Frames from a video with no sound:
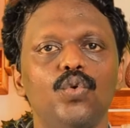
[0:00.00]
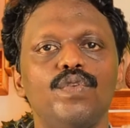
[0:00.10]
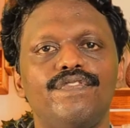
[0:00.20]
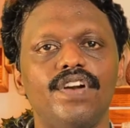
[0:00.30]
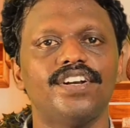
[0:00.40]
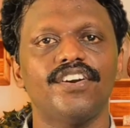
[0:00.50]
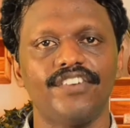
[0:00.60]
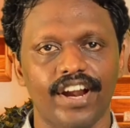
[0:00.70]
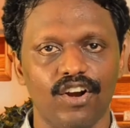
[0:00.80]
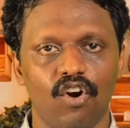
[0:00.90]
new
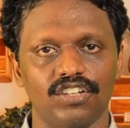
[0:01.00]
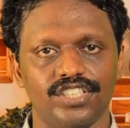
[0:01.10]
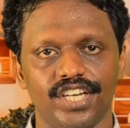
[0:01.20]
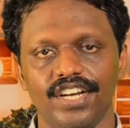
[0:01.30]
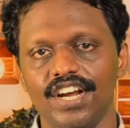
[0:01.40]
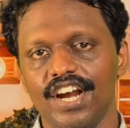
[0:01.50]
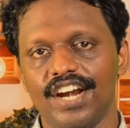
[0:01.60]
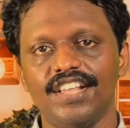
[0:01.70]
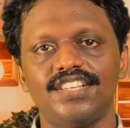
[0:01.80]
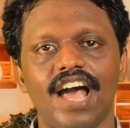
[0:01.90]
filter technology
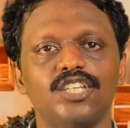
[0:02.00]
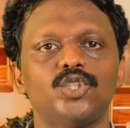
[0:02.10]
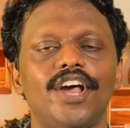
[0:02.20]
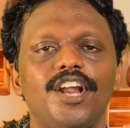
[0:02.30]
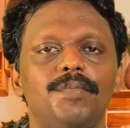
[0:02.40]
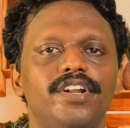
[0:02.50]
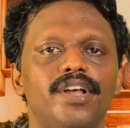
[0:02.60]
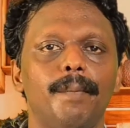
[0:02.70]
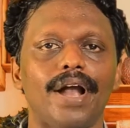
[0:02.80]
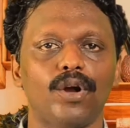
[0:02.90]
designed to
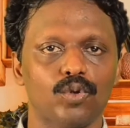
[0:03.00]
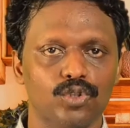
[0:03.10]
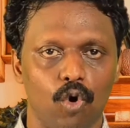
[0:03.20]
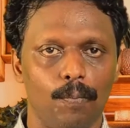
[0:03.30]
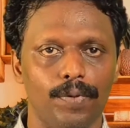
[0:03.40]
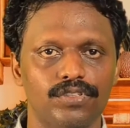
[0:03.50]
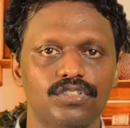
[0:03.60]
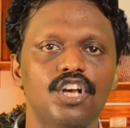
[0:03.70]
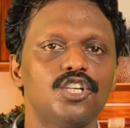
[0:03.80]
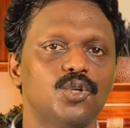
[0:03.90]
enable the
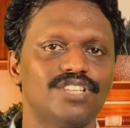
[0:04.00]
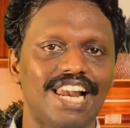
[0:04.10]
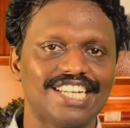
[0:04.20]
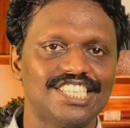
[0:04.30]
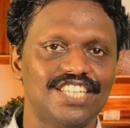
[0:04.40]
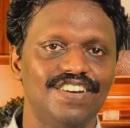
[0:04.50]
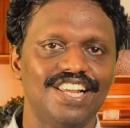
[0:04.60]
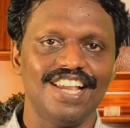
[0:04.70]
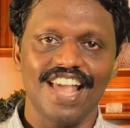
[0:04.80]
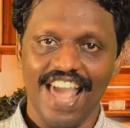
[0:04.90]
microscopist to
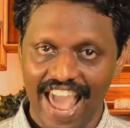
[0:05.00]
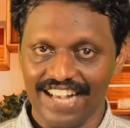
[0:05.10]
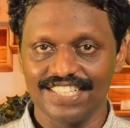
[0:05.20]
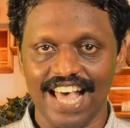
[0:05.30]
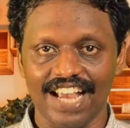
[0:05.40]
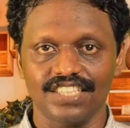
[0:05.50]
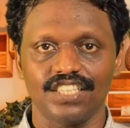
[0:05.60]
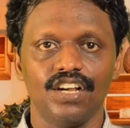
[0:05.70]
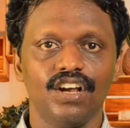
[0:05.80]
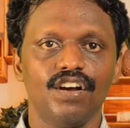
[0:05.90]
selectively
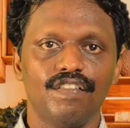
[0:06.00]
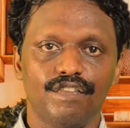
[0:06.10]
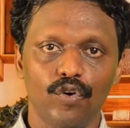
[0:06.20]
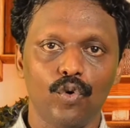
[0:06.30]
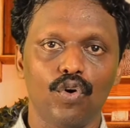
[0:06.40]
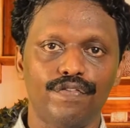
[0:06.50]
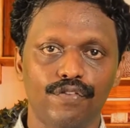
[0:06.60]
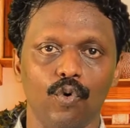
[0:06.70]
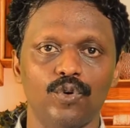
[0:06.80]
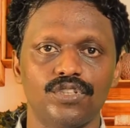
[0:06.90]
excite
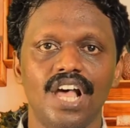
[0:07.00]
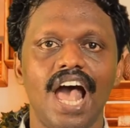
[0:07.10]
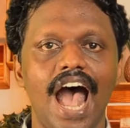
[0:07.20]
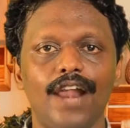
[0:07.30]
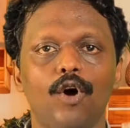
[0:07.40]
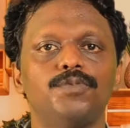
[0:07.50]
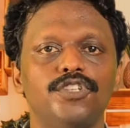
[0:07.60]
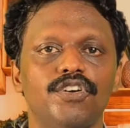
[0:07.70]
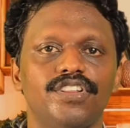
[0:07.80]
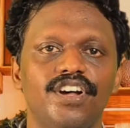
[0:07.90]
fluorophores and
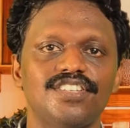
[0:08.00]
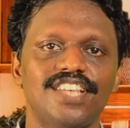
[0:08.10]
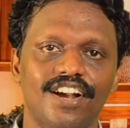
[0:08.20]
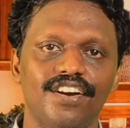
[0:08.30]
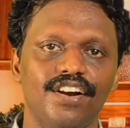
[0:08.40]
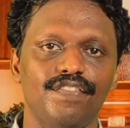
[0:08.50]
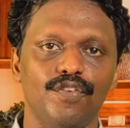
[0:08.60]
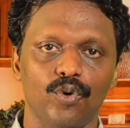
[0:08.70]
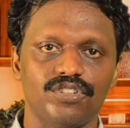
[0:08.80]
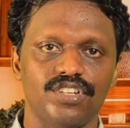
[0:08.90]
observe their
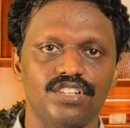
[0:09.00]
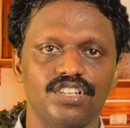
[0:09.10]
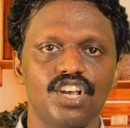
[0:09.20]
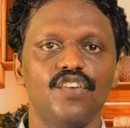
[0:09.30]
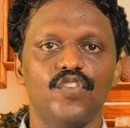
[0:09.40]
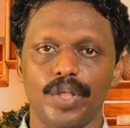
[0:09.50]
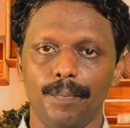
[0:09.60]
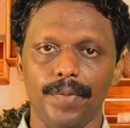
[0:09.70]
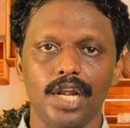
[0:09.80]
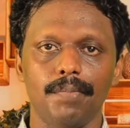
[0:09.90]
secondary fluorescence
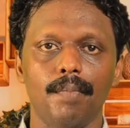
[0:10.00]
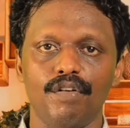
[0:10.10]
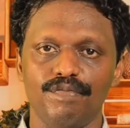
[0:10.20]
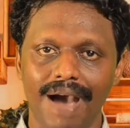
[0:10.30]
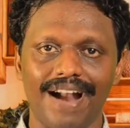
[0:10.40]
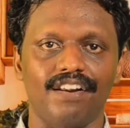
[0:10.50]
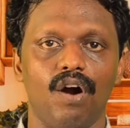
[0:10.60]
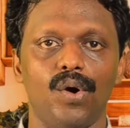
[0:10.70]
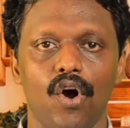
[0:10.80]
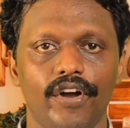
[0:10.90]
with a minimum of
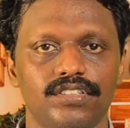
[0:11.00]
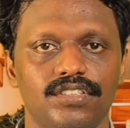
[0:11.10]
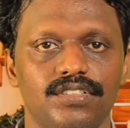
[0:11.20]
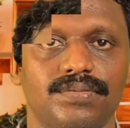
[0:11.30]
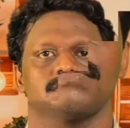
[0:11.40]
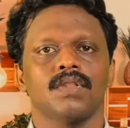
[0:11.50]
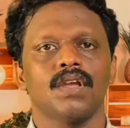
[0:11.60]
background noise.